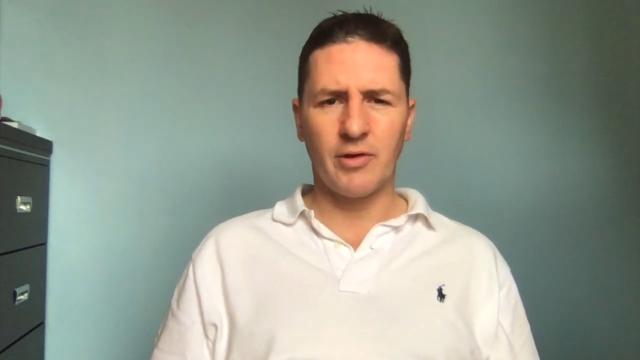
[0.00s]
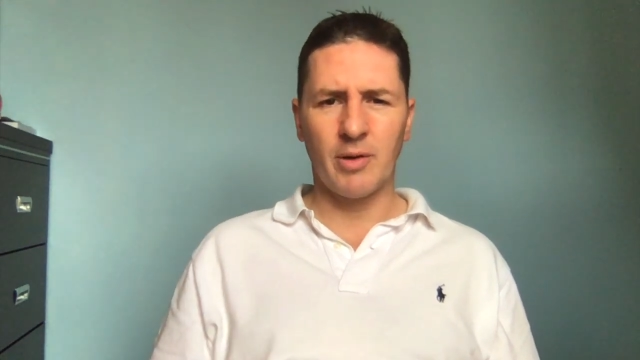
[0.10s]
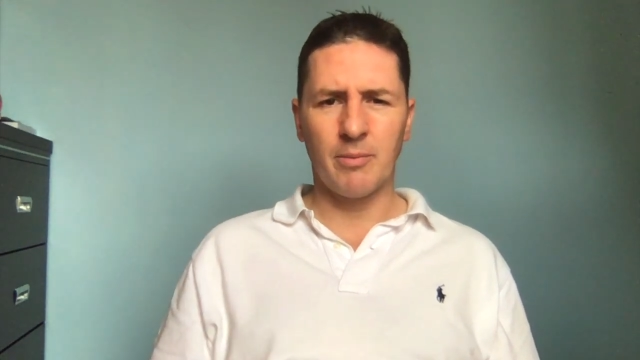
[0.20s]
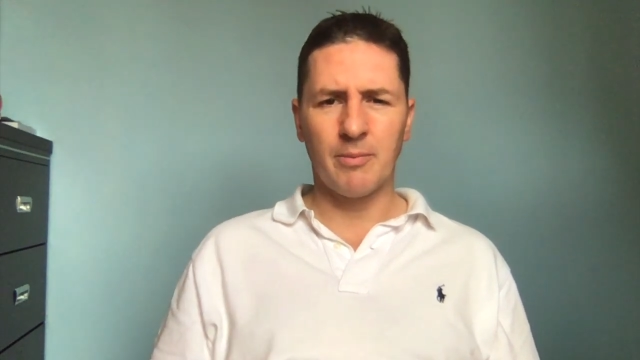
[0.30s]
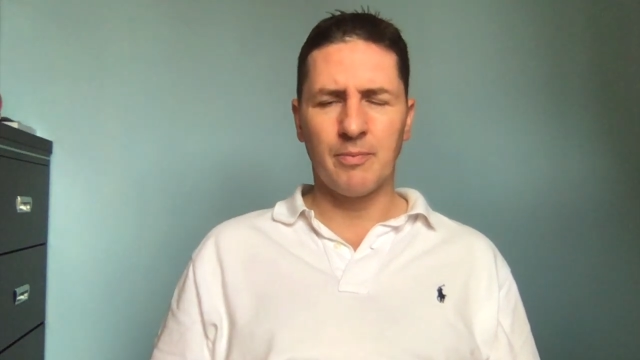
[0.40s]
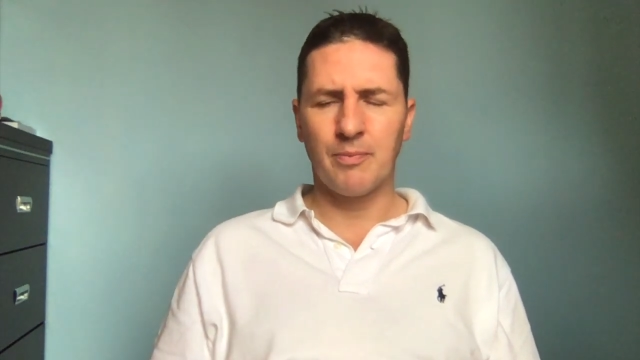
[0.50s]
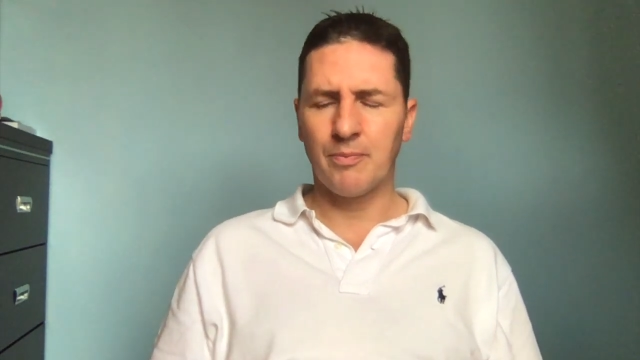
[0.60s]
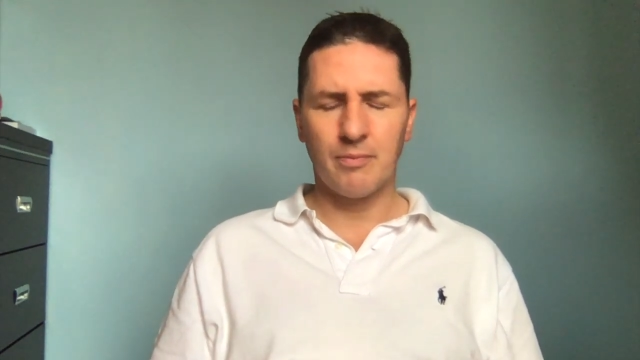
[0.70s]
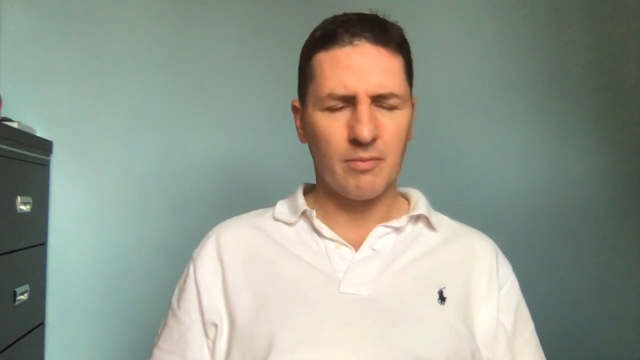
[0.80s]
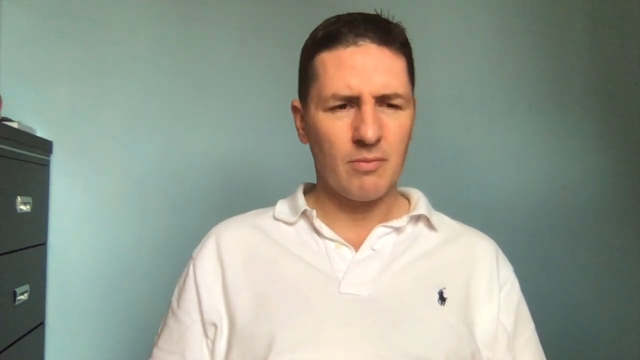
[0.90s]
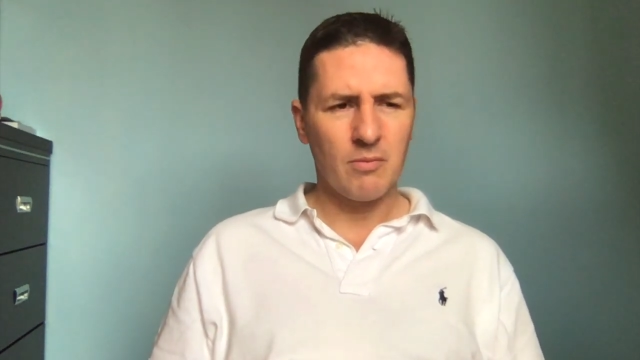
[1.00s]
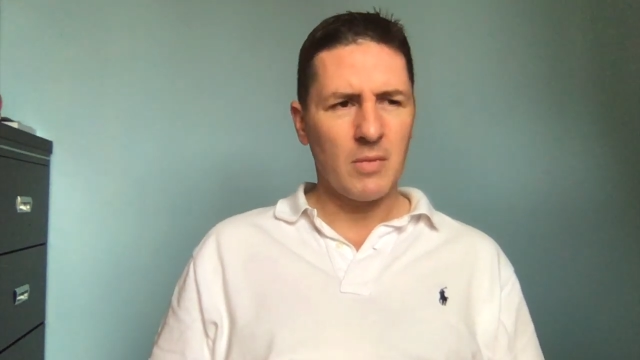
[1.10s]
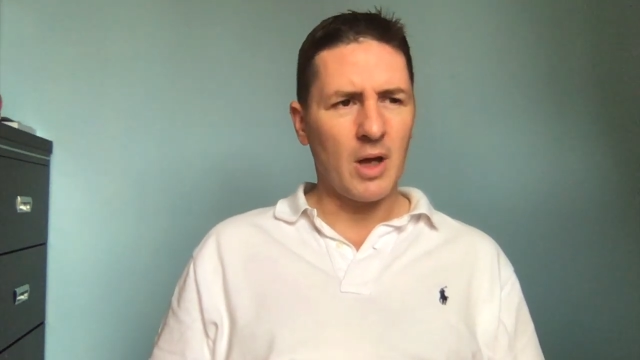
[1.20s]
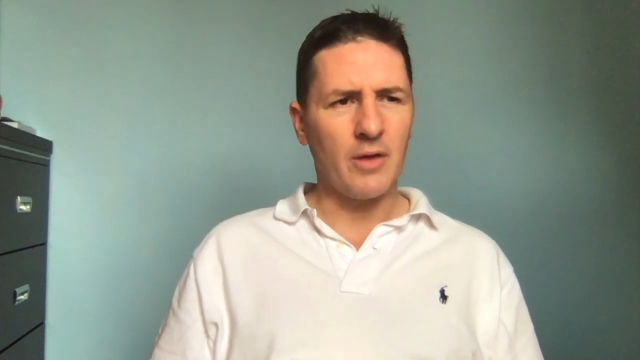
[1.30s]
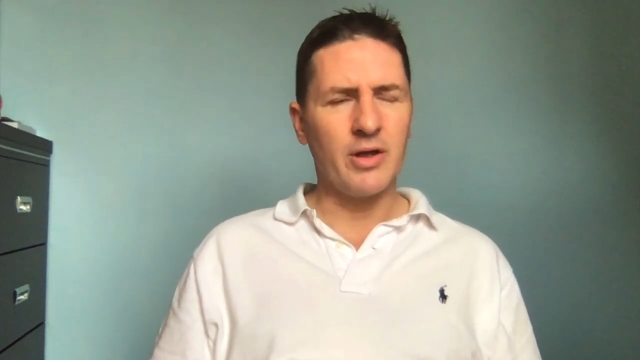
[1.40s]

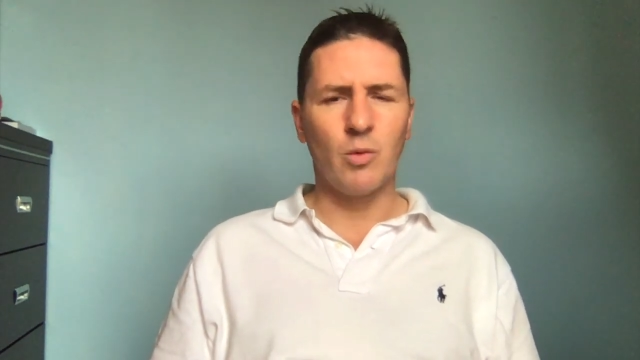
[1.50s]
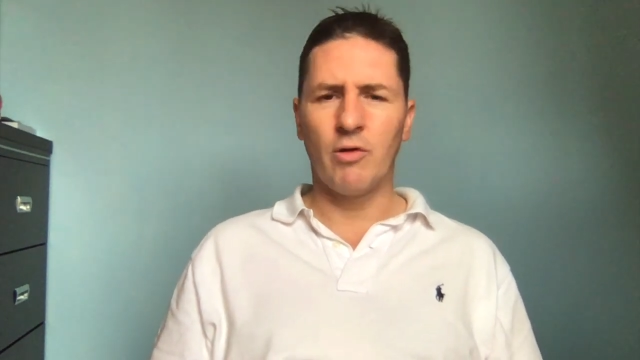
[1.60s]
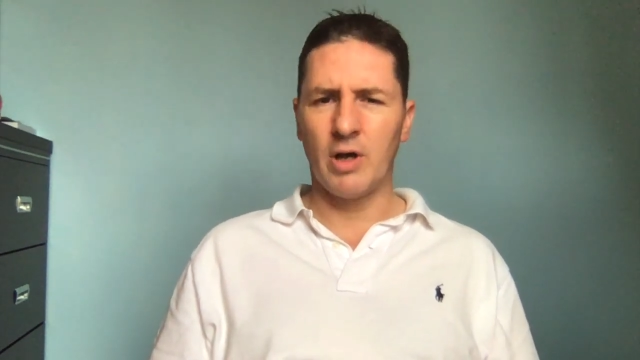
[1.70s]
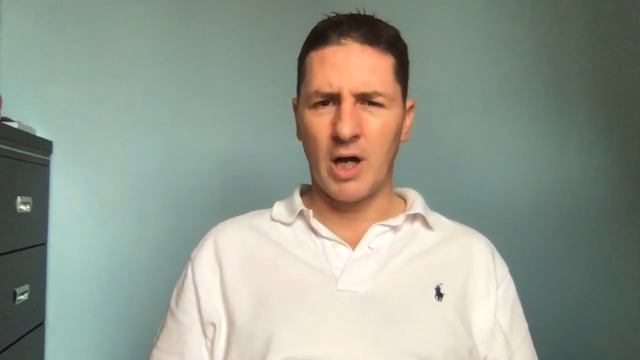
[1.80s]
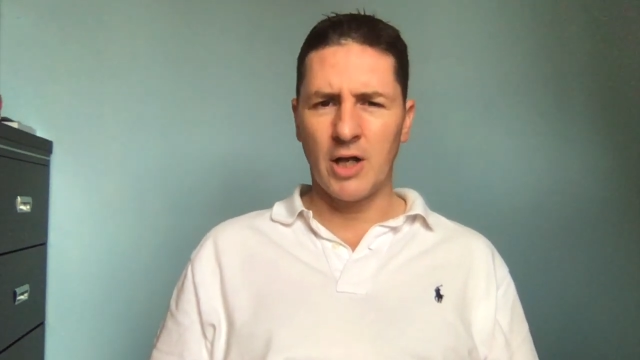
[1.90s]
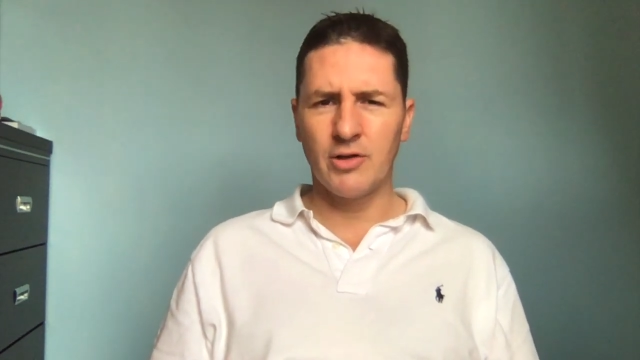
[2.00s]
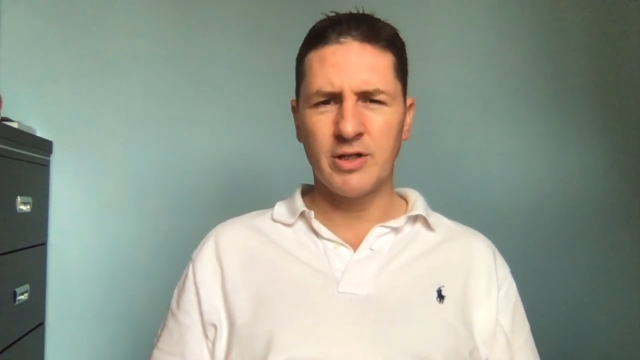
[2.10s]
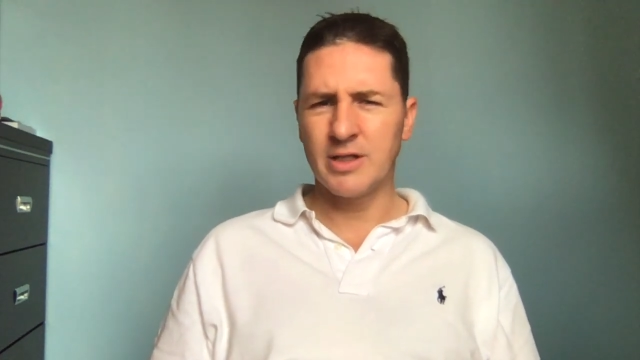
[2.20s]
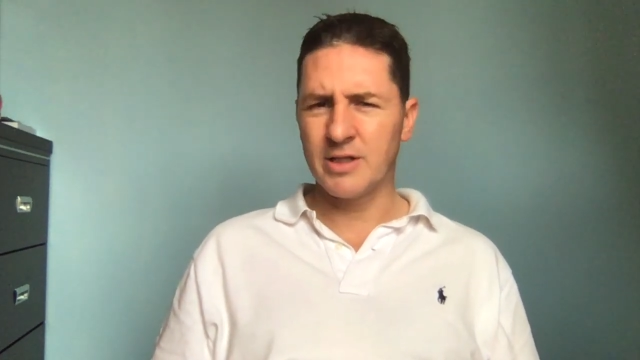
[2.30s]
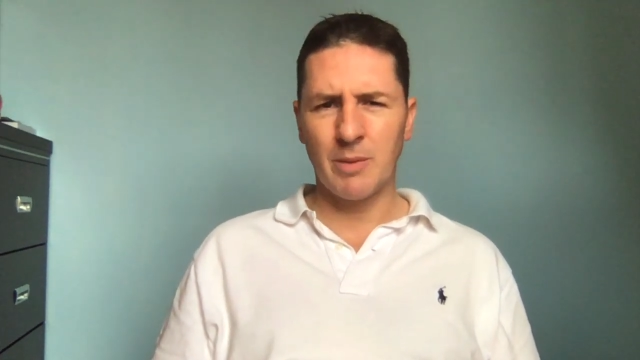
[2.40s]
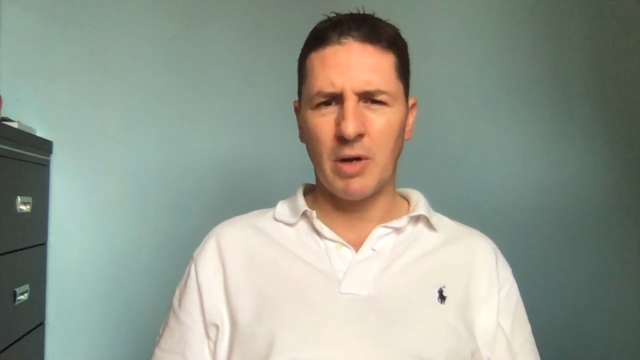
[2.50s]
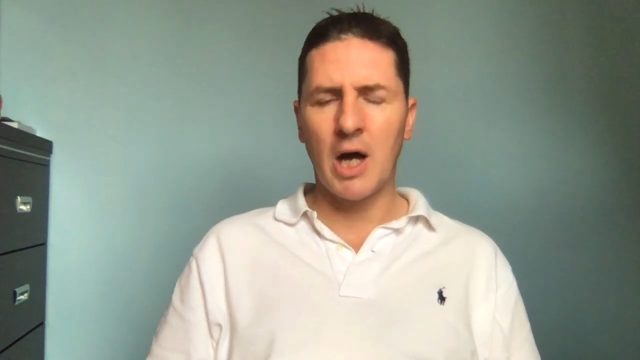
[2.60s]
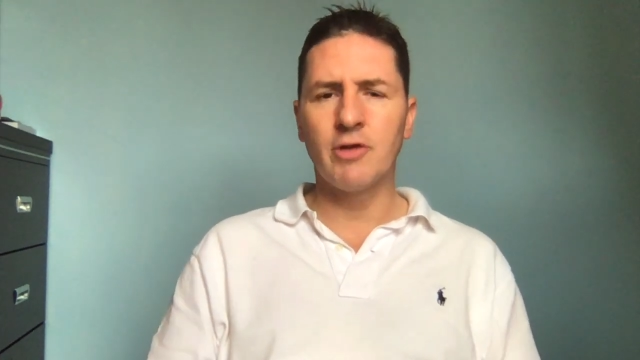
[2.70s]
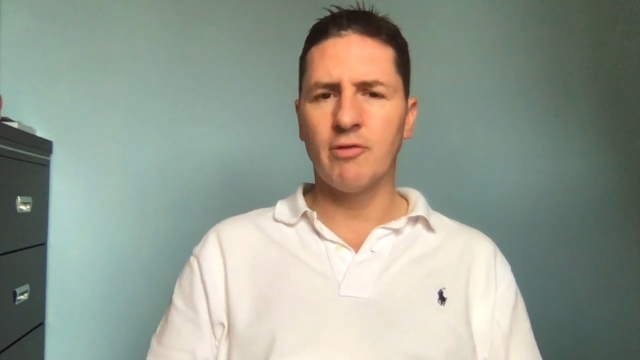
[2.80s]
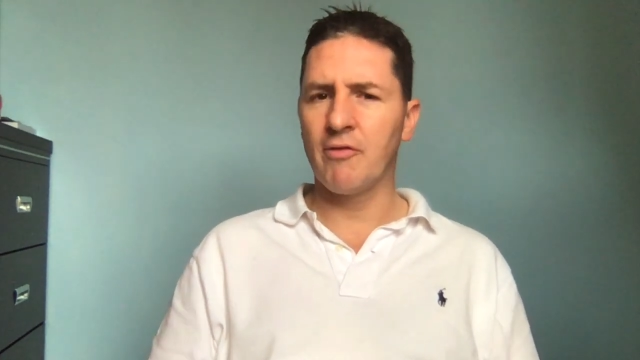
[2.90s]
I think we're at 100, this is number
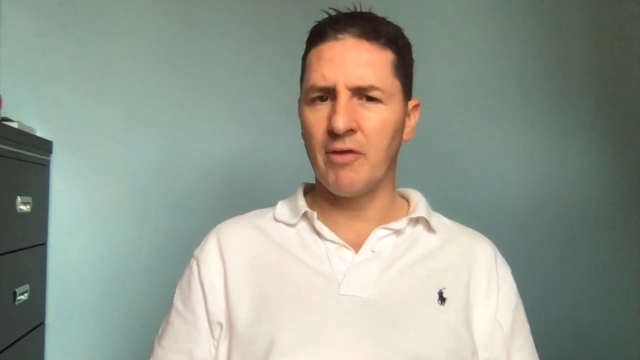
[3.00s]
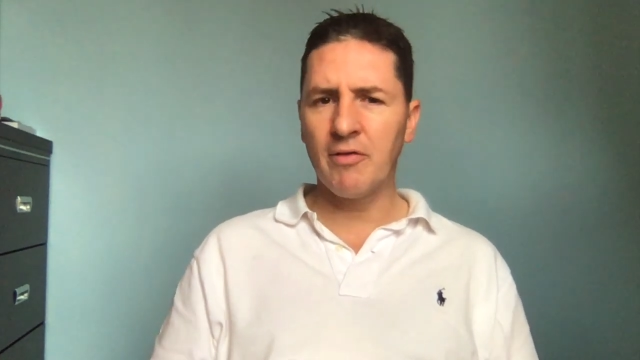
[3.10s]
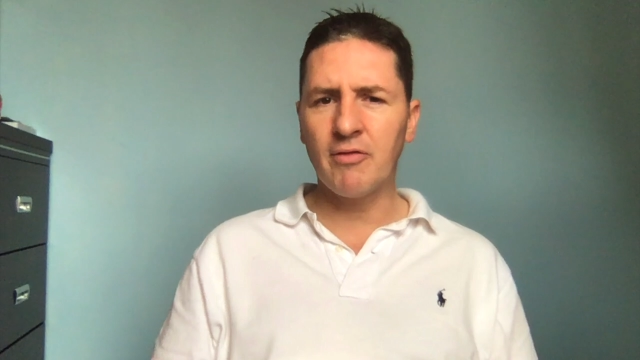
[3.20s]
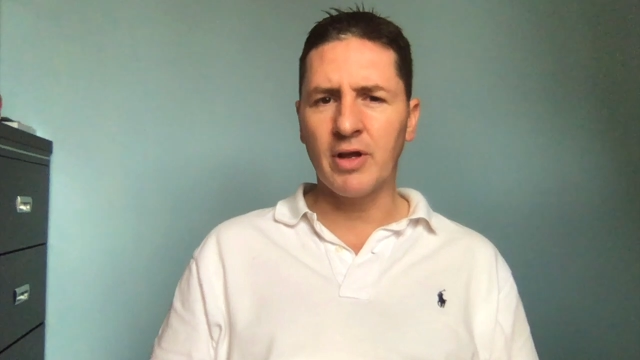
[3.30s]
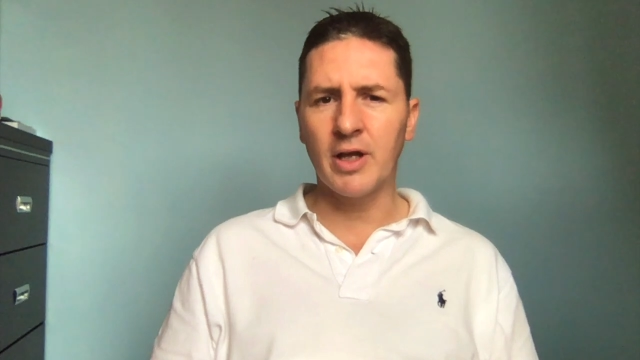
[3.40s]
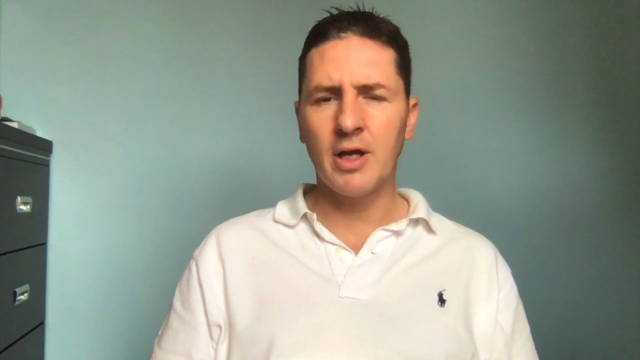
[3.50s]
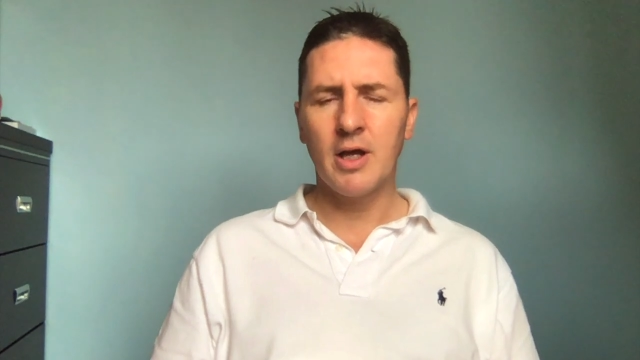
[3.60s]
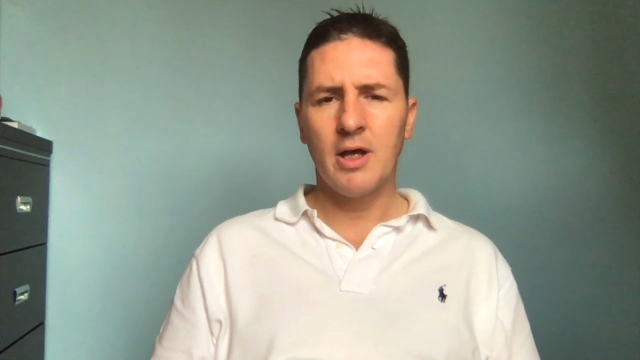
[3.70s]
150.